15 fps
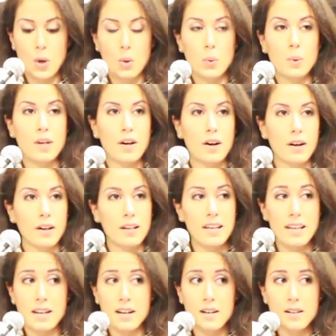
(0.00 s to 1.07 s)
We are
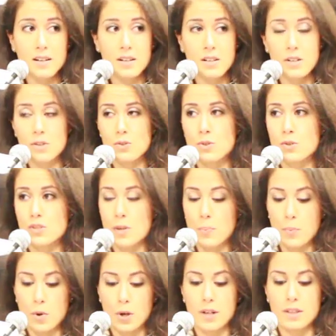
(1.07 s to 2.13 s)
here to
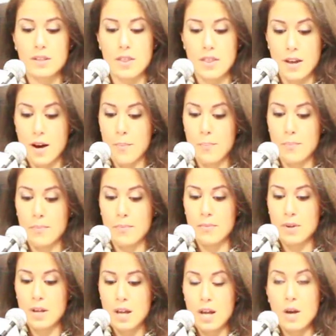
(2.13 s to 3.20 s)
support them,
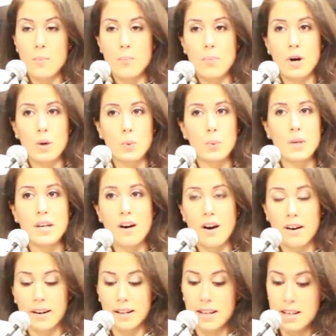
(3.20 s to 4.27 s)
but we
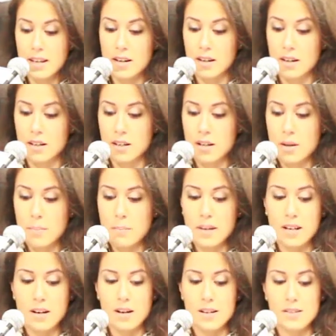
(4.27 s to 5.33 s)
are here
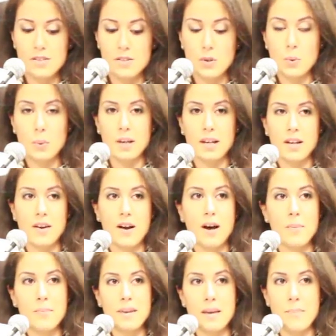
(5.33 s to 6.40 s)
because we
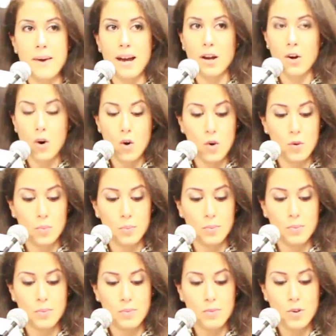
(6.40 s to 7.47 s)
cannot be back home.
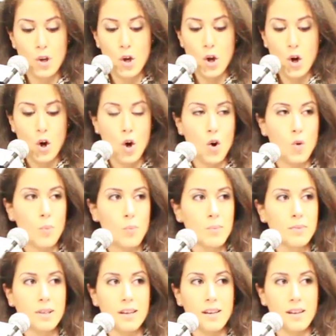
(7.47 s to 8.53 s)

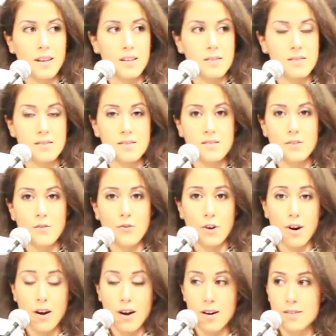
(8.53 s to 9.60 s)
Home is
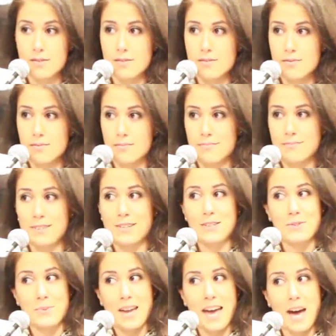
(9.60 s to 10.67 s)
for us
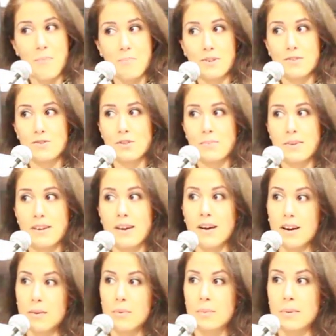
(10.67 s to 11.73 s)
because we happen to be
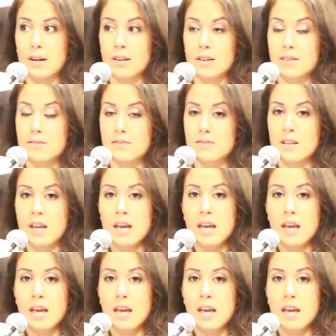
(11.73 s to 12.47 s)
Arab Americans,